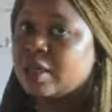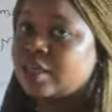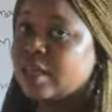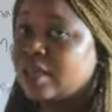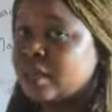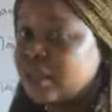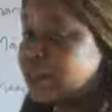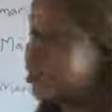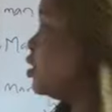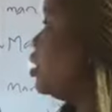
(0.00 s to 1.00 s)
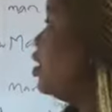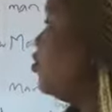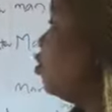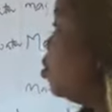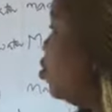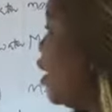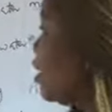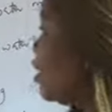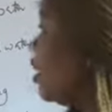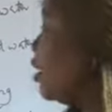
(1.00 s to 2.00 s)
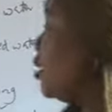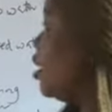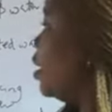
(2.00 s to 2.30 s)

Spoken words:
Is a disease. Food poisoning.